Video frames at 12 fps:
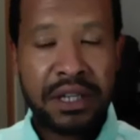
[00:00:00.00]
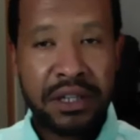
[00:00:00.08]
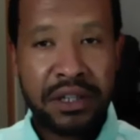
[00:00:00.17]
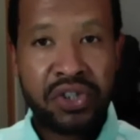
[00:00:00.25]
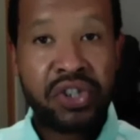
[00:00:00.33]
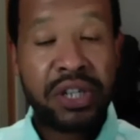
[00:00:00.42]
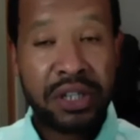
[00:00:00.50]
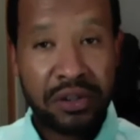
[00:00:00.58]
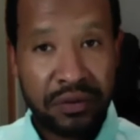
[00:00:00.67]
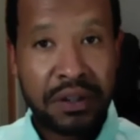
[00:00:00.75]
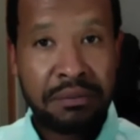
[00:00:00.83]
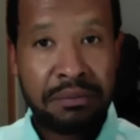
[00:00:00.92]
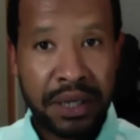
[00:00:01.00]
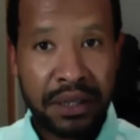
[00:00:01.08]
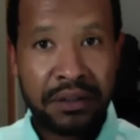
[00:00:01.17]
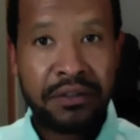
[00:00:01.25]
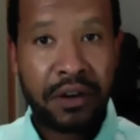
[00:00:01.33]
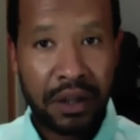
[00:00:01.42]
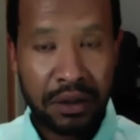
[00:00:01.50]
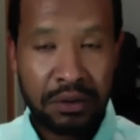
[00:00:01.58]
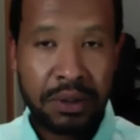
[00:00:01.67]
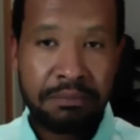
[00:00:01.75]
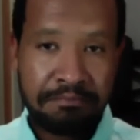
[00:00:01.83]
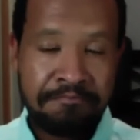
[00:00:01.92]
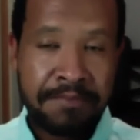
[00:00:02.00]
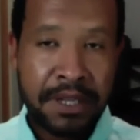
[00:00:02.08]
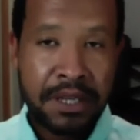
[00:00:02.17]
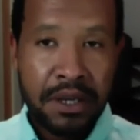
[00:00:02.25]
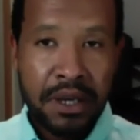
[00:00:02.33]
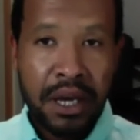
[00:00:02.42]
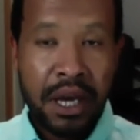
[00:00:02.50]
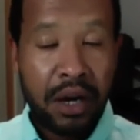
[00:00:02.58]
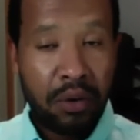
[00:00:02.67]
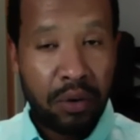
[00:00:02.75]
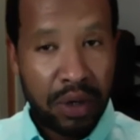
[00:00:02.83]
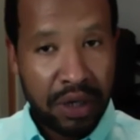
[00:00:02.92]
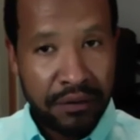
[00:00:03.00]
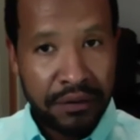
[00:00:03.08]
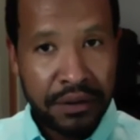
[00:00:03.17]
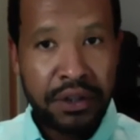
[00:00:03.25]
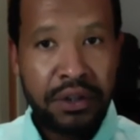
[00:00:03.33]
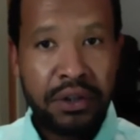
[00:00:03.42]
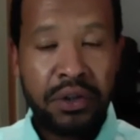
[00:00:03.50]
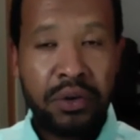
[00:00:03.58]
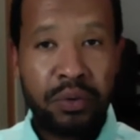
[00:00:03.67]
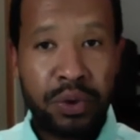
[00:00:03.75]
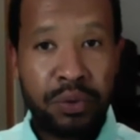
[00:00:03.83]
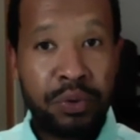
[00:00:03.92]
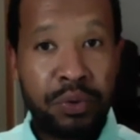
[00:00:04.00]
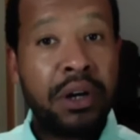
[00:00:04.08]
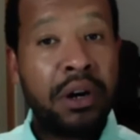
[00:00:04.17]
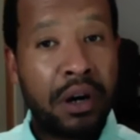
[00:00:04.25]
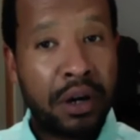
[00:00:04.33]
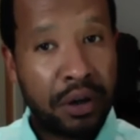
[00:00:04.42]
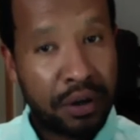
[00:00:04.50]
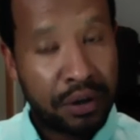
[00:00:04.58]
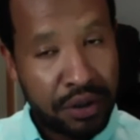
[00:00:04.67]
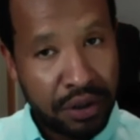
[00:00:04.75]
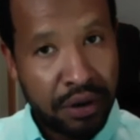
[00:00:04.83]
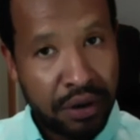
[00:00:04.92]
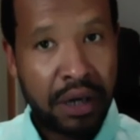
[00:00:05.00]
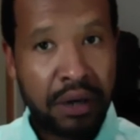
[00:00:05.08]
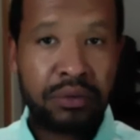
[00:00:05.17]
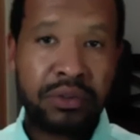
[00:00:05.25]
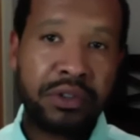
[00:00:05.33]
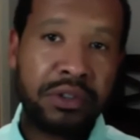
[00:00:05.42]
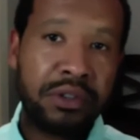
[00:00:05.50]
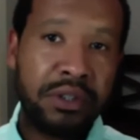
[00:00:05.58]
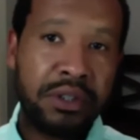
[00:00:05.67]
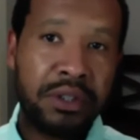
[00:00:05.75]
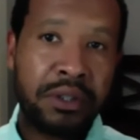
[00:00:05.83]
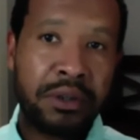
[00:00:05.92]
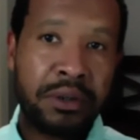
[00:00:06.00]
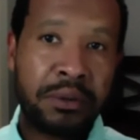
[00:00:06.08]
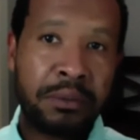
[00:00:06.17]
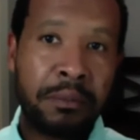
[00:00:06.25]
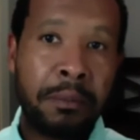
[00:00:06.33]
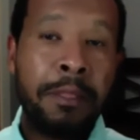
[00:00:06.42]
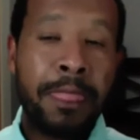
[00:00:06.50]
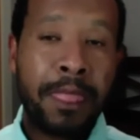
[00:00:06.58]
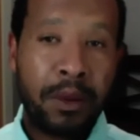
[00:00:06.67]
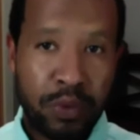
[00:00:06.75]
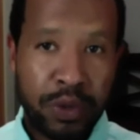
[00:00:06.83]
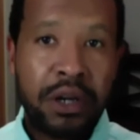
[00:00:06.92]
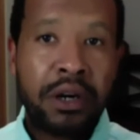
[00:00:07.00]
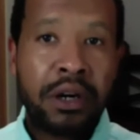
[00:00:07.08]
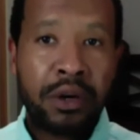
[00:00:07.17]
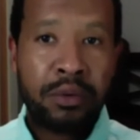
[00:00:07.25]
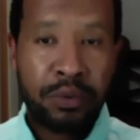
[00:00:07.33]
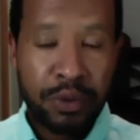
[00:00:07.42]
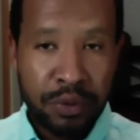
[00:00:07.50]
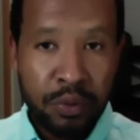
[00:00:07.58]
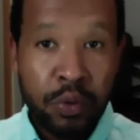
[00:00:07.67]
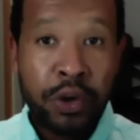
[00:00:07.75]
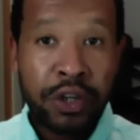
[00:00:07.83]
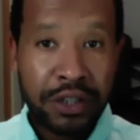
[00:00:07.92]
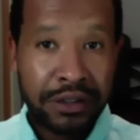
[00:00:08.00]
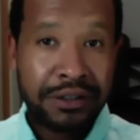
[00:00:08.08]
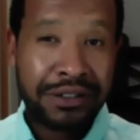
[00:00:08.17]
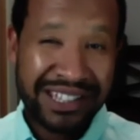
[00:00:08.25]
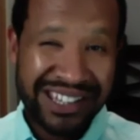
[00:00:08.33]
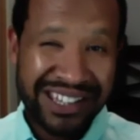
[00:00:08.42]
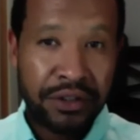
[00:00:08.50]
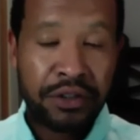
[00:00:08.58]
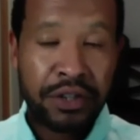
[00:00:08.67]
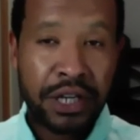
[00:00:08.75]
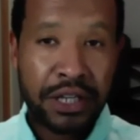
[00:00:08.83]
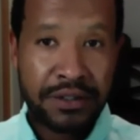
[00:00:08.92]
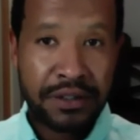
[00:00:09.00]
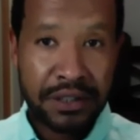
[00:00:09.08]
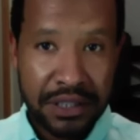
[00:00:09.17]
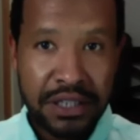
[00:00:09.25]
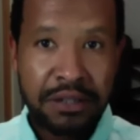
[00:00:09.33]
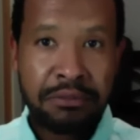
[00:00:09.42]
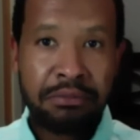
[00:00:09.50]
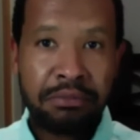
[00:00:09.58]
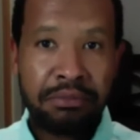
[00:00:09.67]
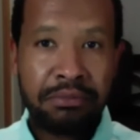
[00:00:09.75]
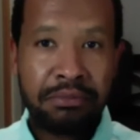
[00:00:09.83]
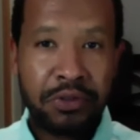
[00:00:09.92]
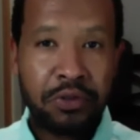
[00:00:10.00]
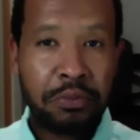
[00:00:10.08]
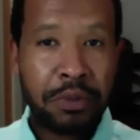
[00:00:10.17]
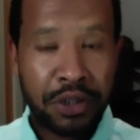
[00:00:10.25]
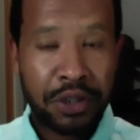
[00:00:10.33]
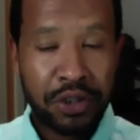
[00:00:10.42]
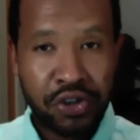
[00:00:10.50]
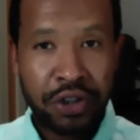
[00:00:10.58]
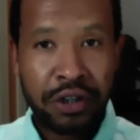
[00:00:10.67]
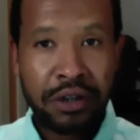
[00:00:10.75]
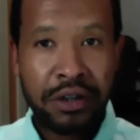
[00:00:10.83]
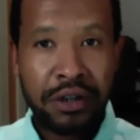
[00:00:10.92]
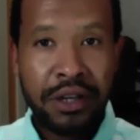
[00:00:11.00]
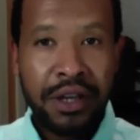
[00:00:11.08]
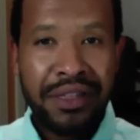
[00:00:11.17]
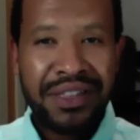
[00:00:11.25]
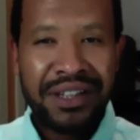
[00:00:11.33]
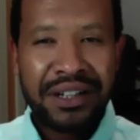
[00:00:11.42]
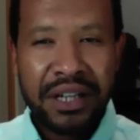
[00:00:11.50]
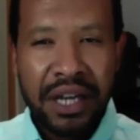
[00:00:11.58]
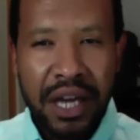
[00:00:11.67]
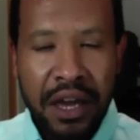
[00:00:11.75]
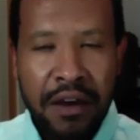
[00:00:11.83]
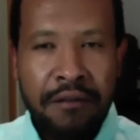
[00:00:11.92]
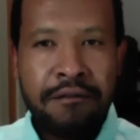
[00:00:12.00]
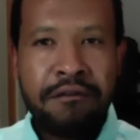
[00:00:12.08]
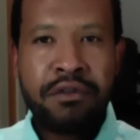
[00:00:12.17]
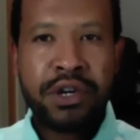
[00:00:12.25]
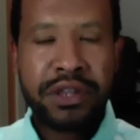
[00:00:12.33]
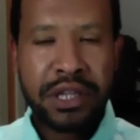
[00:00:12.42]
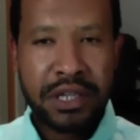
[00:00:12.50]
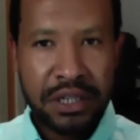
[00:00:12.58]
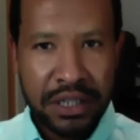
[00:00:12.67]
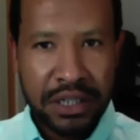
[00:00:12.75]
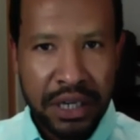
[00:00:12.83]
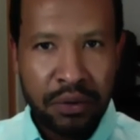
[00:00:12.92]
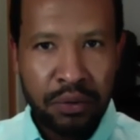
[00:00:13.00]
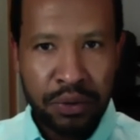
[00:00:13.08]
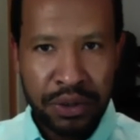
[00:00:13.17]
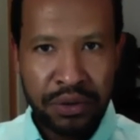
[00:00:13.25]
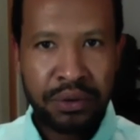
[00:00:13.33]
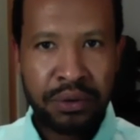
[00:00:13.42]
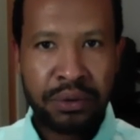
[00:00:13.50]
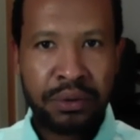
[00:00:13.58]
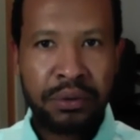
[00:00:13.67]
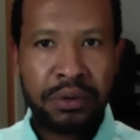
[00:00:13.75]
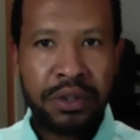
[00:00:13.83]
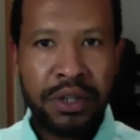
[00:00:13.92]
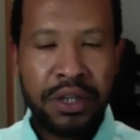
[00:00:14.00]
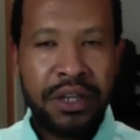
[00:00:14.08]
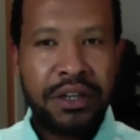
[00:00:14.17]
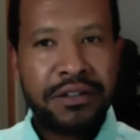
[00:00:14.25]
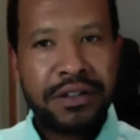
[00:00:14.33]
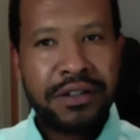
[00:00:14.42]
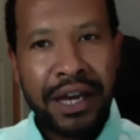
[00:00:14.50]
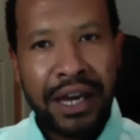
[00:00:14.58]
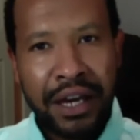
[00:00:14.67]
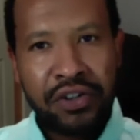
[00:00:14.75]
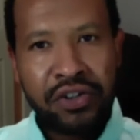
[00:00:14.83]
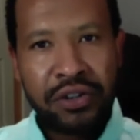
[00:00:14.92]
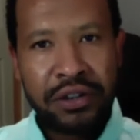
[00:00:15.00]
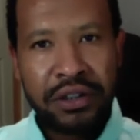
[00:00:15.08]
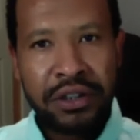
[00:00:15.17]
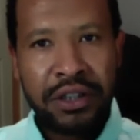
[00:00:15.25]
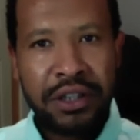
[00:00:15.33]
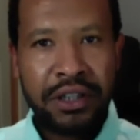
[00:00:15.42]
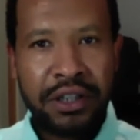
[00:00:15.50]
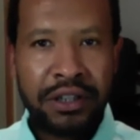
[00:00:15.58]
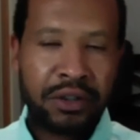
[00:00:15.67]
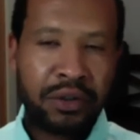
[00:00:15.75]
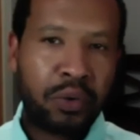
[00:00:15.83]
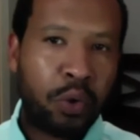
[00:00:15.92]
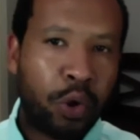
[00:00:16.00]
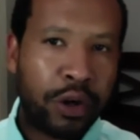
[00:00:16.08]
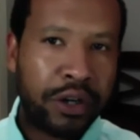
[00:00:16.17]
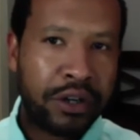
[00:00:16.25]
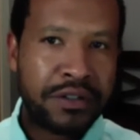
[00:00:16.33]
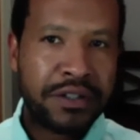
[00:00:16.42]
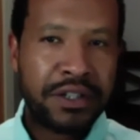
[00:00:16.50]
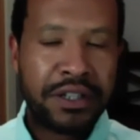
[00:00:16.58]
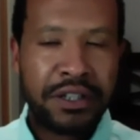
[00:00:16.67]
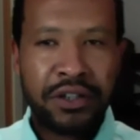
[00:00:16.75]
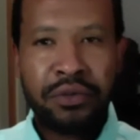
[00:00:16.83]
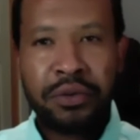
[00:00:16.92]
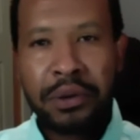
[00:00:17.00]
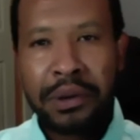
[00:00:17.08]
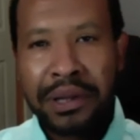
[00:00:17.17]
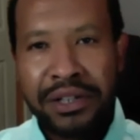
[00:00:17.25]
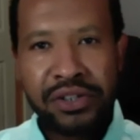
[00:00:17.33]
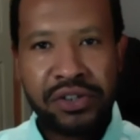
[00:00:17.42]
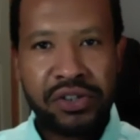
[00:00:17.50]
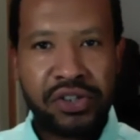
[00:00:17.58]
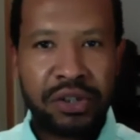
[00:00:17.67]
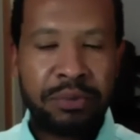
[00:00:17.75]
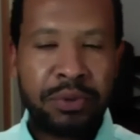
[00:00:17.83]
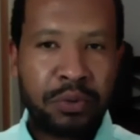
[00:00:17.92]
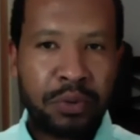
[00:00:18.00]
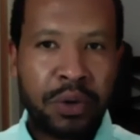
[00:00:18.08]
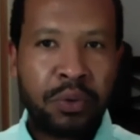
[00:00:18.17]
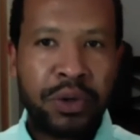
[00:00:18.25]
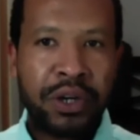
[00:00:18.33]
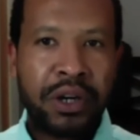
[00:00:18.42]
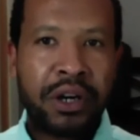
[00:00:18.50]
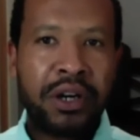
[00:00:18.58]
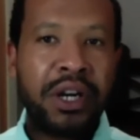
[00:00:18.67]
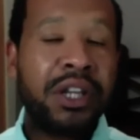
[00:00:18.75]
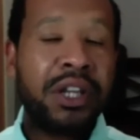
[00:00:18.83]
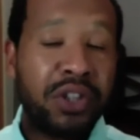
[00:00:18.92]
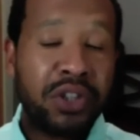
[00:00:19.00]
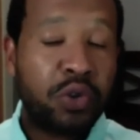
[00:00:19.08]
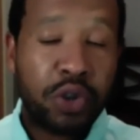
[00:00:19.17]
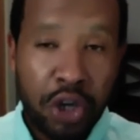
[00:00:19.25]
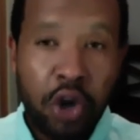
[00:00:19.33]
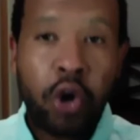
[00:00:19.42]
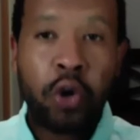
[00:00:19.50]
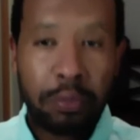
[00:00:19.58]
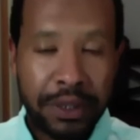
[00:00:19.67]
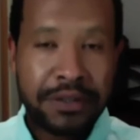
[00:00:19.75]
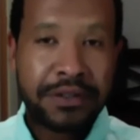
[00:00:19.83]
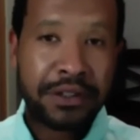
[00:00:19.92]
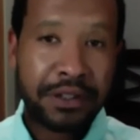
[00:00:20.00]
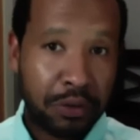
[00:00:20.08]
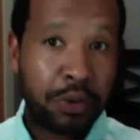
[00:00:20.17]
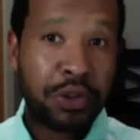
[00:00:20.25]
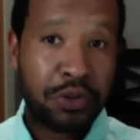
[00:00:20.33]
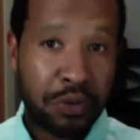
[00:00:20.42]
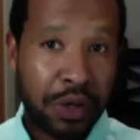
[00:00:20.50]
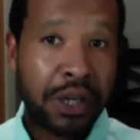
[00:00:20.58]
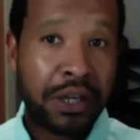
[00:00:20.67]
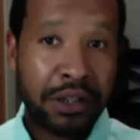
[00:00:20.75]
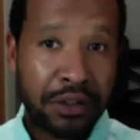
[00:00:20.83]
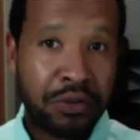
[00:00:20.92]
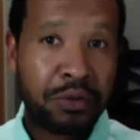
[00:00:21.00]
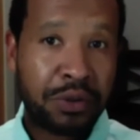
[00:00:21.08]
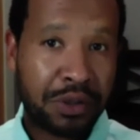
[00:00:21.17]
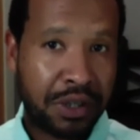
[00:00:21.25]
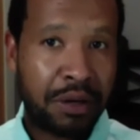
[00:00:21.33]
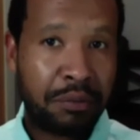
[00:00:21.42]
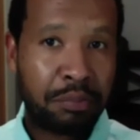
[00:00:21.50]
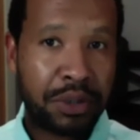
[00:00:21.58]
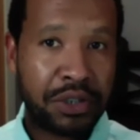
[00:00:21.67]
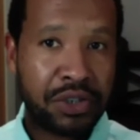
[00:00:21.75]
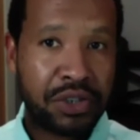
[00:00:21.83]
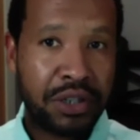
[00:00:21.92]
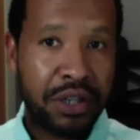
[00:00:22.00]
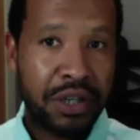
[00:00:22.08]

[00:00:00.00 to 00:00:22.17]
a chain of command follow-up. However, when we are on the ground, we are working together as a team to make sure that everything that we do is actually in accordance and in relationship to what we are, and to the goal basically we're trying to accomplish.